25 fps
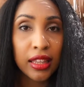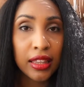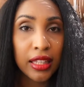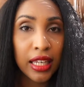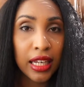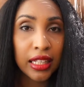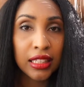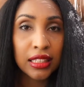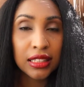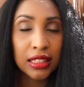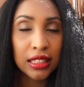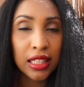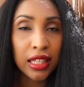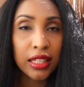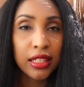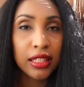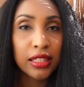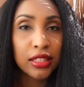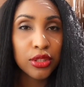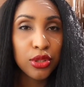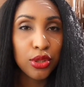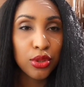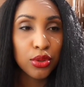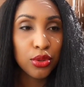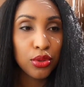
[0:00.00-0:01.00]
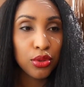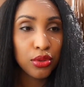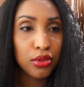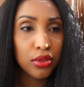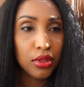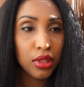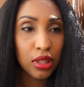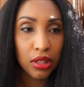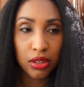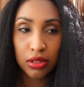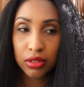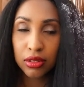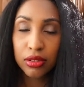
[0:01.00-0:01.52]
They decided to,
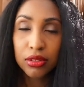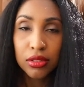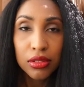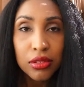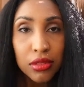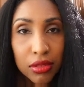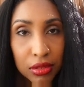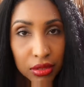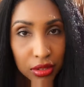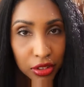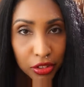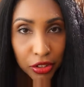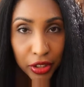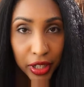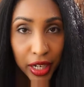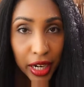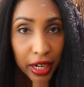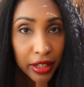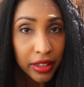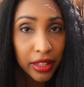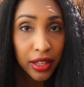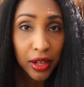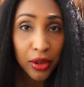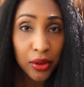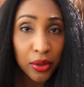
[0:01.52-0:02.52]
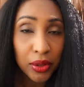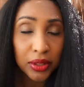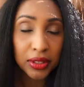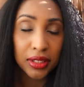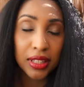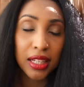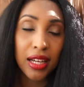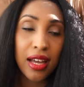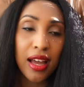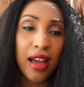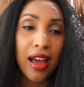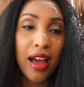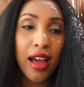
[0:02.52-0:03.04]
you know, create their
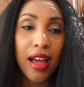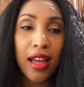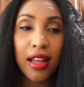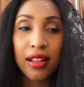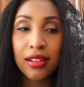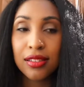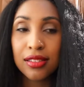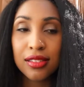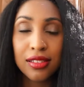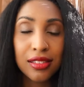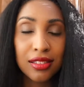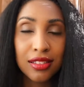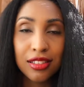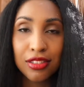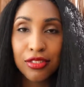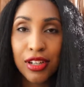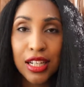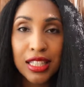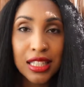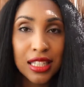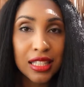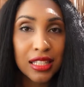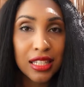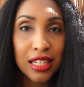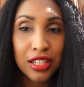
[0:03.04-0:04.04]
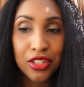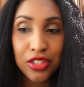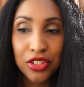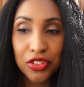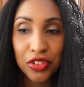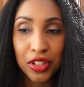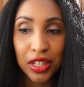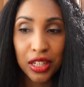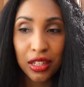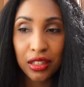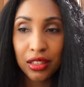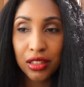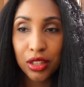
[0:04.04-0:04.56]
own, and the rest is
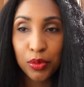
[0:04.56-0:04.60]
history.